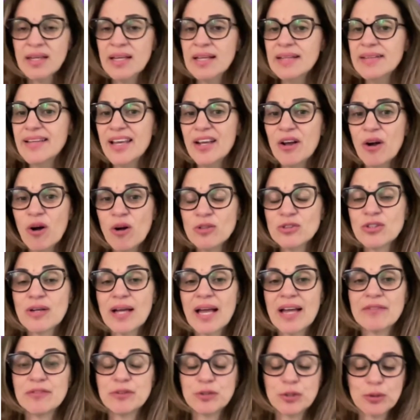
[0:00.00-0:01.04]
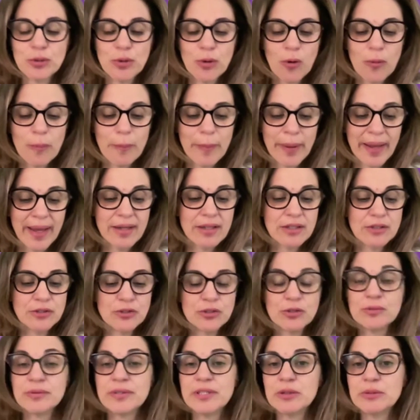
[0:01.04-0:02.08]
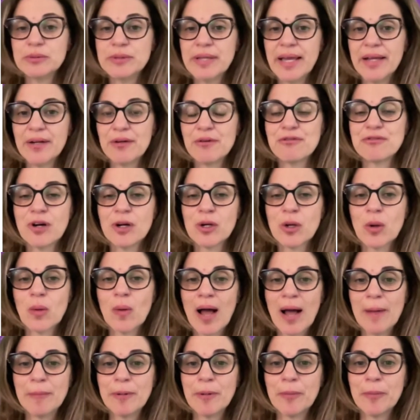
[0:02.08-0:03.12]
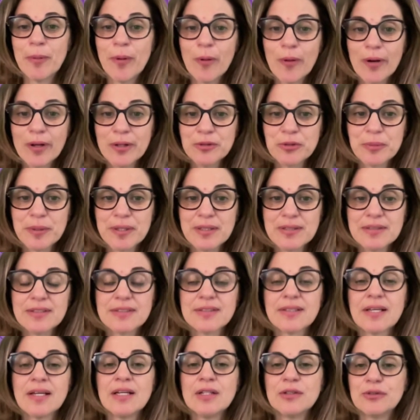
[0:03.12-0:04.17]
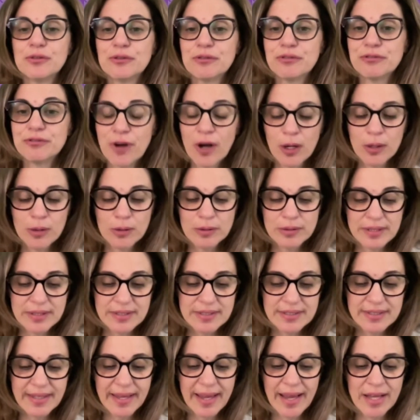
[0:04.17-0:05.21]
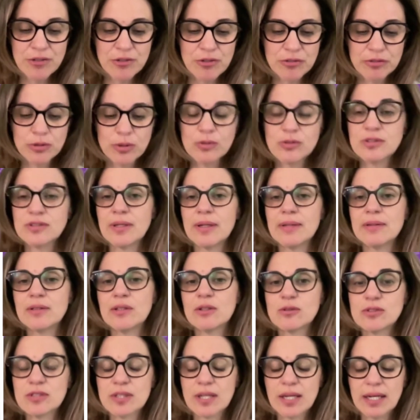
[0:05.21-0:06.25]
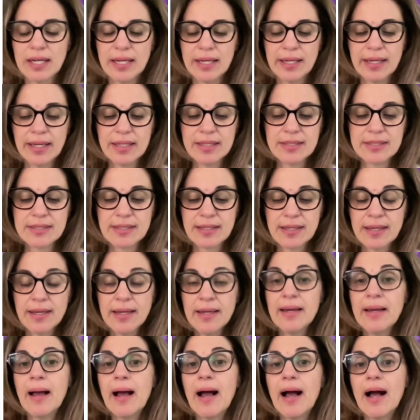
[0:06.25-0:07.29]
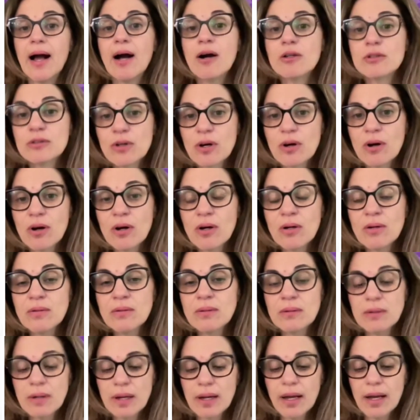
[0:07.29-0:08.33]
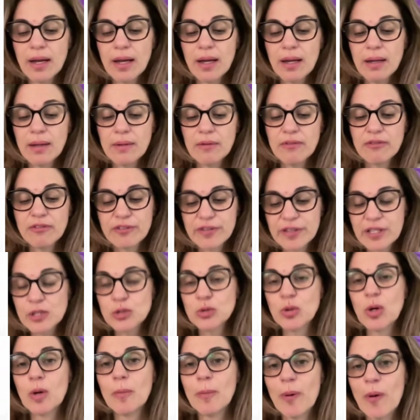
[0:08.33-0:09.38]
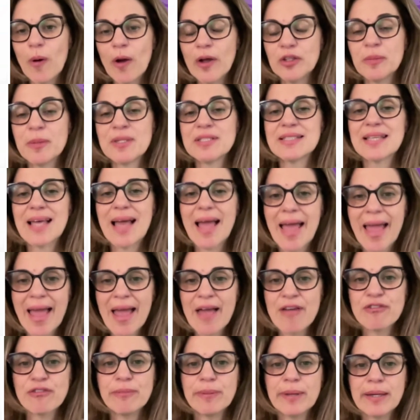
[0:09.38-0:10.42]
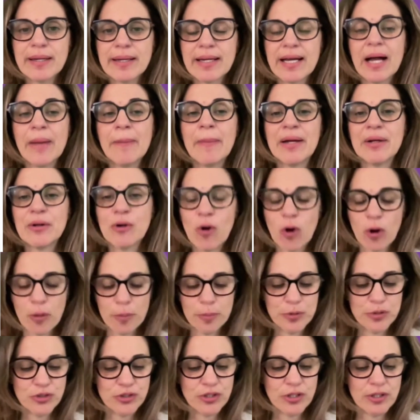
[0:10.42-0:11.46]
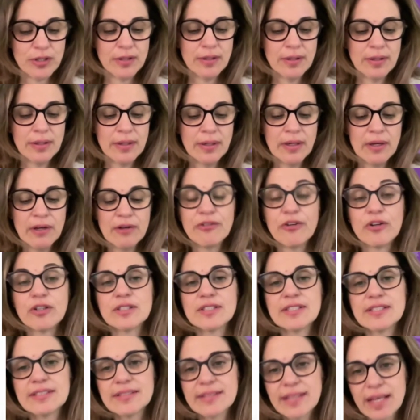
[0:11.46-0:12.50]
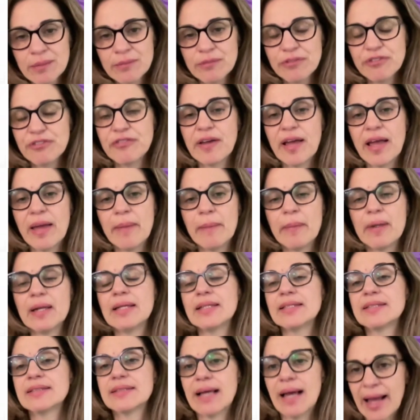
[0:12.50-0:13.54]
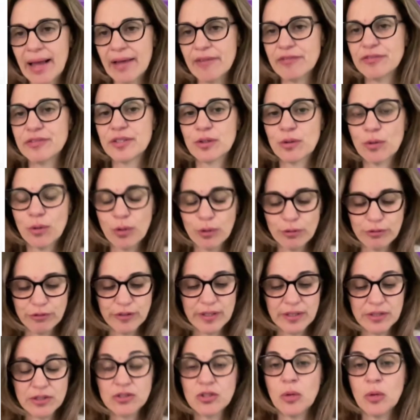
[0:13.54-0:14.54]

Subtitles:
They also have to go back to neonatal follow-up appointments to follow the schedule of those clinics. Although virtual appointments have become an option for some families after COVID.